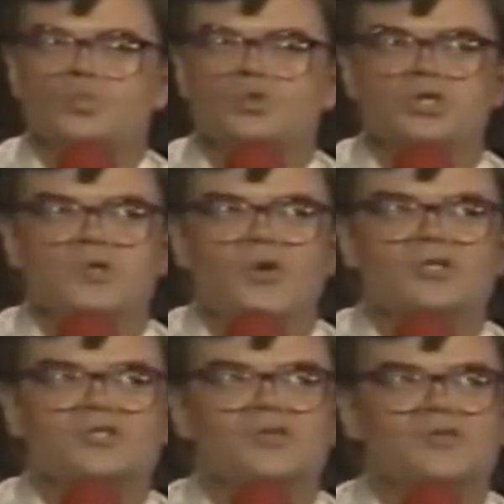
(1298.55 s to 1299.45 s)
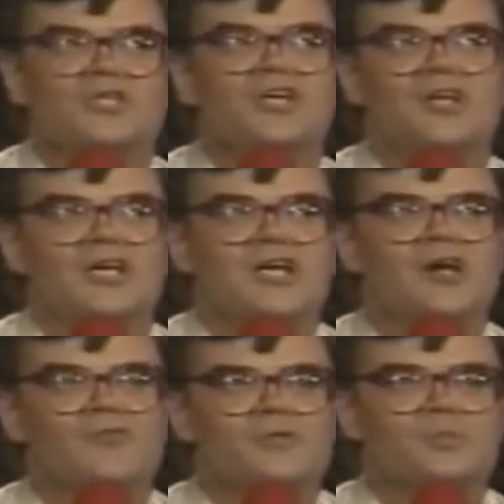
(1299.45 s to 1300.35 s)
She didn't
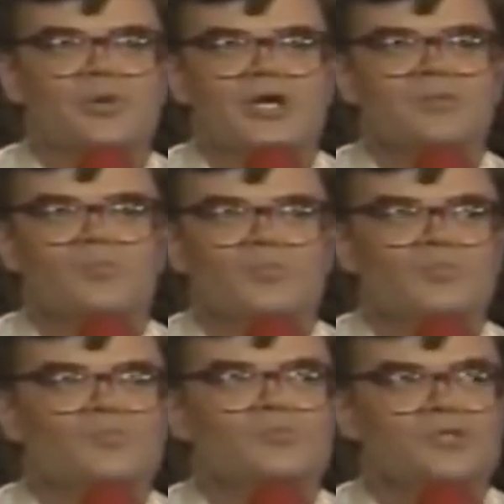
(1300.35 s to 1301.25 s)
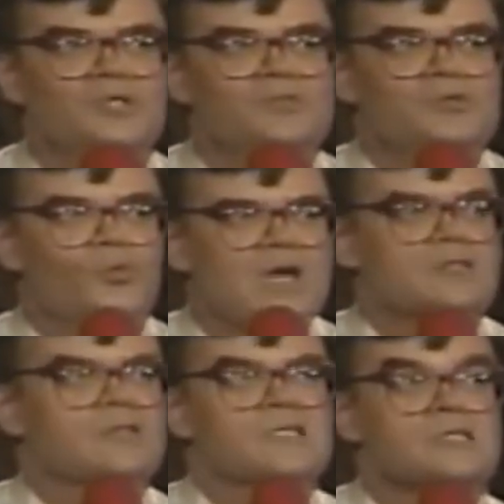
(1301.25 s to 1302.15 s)
care for spring. She was
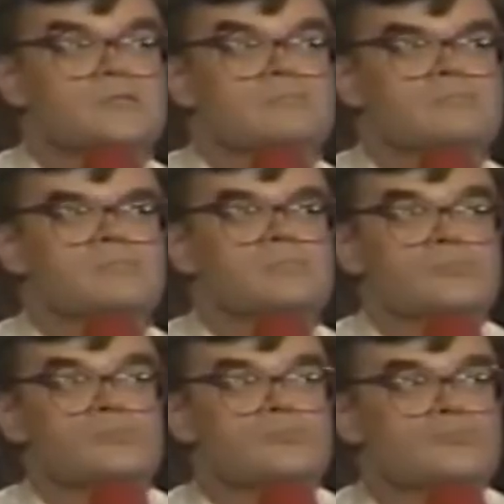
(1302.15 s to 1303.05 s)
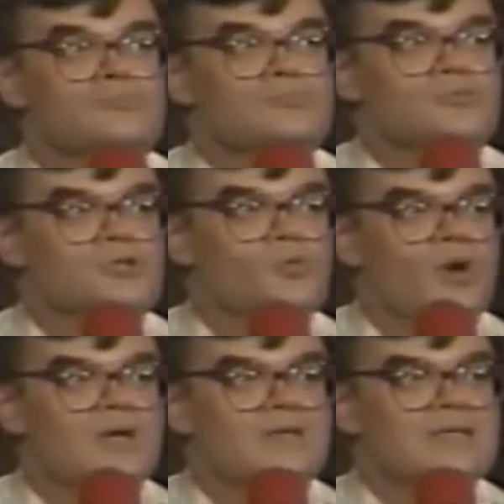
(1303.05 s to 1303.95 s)
restless. She
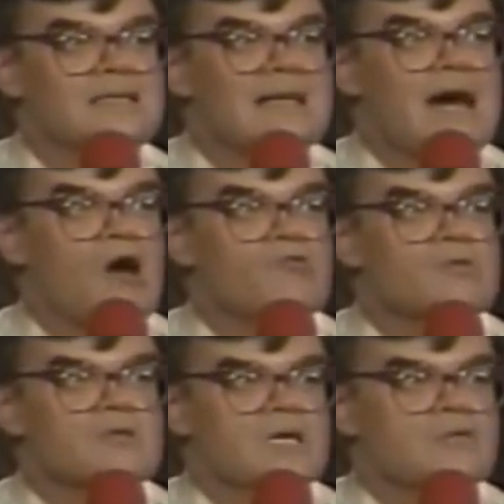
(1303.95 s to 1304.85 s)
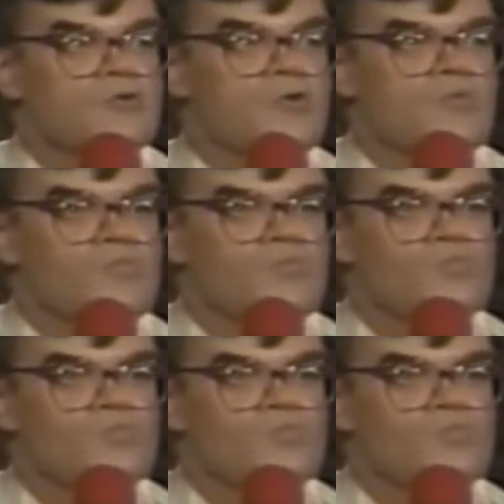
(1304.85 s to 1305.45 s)
wanted to get out and go.